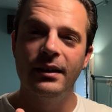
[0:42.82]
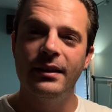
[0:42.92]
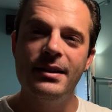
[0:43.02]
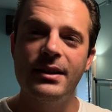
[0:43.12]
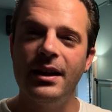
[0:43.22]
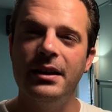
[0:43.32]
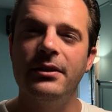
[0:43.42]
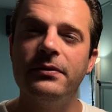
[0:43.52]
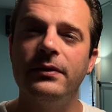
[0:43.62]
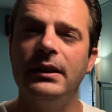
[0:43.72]
This kind
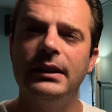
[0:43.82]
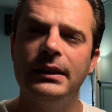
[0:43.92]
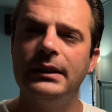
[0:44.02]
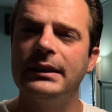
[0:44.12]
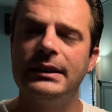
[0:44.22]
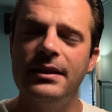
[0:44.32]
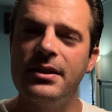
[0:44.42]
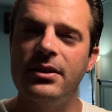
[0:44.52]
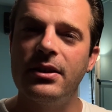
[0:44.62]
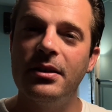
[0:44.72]
of
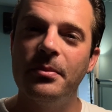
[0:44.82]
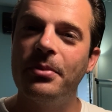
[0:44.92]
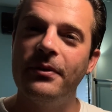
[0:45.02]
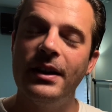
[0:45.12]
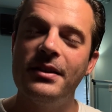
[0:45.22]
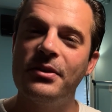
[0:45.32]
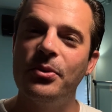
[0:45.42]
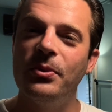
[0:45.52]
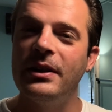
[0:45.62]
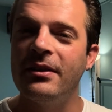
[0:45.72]
sensor provides you
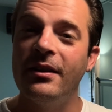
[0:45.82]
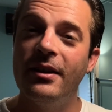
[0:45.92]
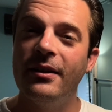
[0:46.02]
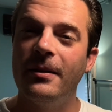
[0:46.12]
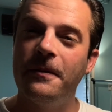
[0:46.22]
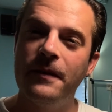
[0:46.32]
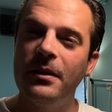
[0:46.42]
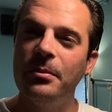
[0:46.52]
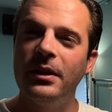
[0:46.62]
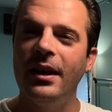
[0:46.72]
with a
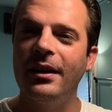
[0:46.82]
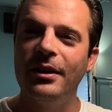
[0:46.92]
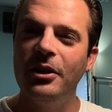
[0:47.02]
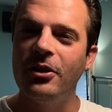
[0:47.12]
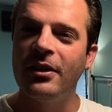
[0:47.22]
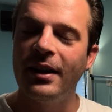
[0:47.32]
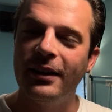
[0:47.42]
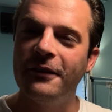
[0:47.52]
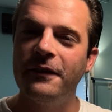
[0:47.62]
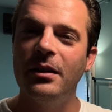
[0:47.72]
film-like look
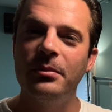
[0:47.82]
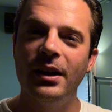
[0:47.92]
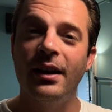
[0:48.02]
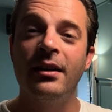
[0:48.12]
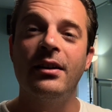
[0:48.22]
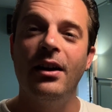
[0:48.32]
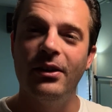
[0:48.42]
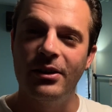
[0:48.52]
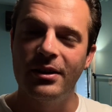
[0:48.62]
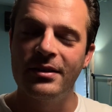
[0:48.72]
and film-like
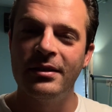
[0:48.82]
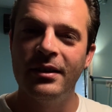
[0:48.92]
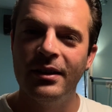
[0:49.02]
colors.